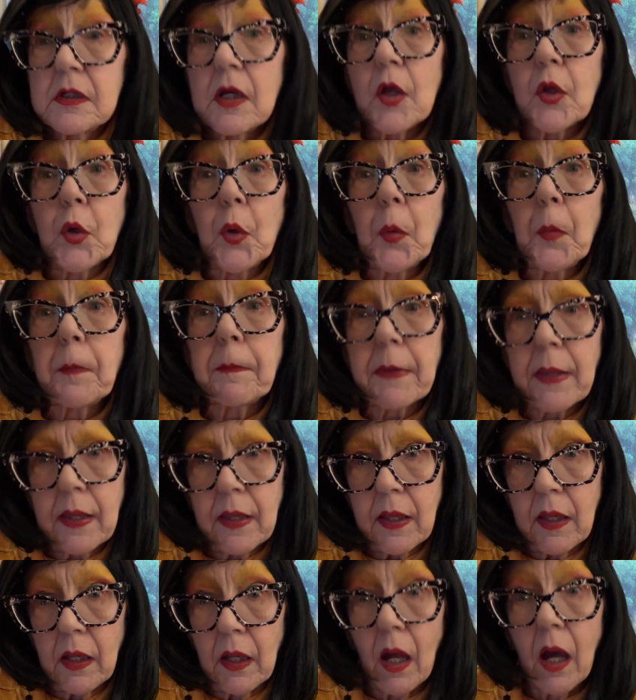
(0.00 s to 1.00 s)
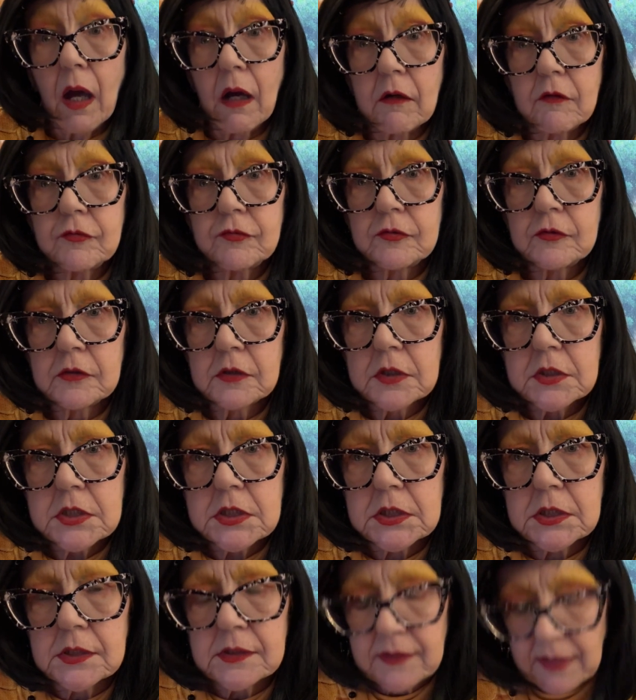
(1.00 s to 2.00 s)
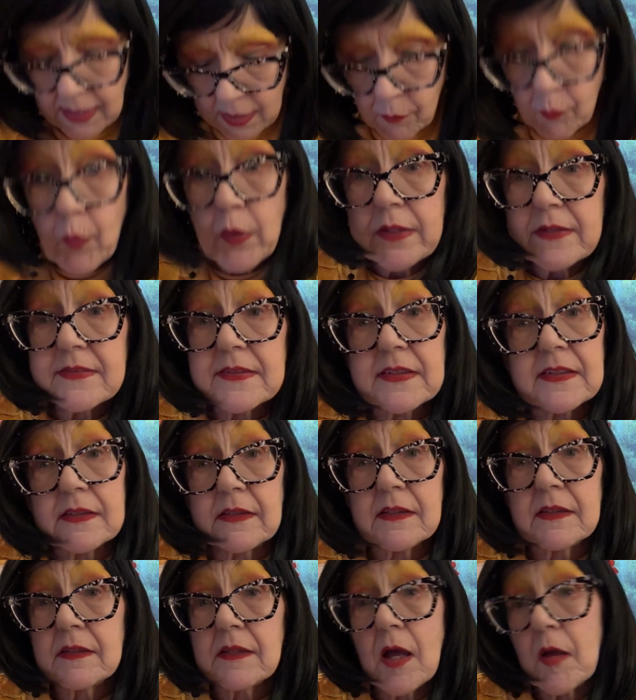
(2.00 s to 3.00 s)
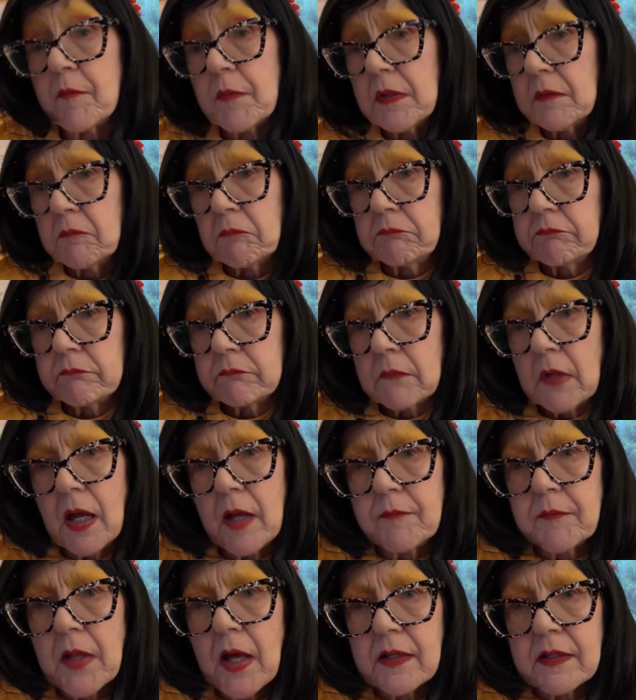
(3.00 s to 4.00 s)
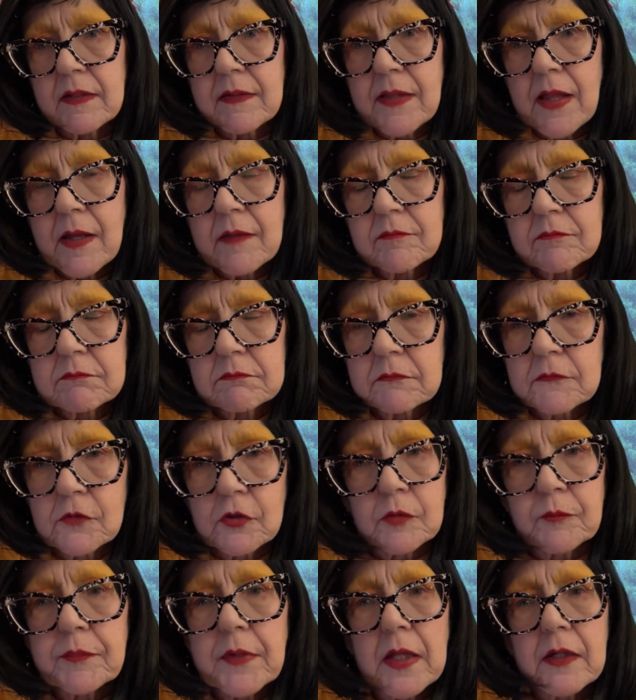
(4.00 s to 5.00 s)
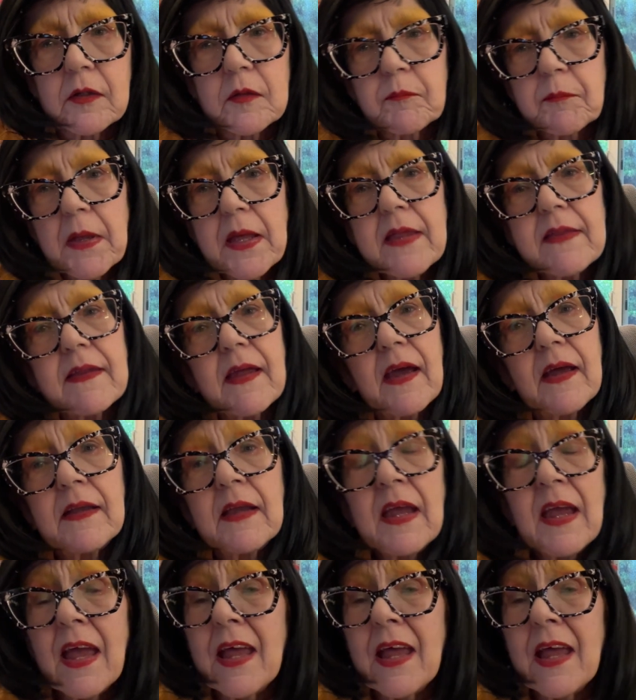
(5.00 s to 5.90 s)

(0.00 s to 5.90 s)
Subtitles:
You pay a fortune. And we didn't. I mean, I'm not in that group that could pay that.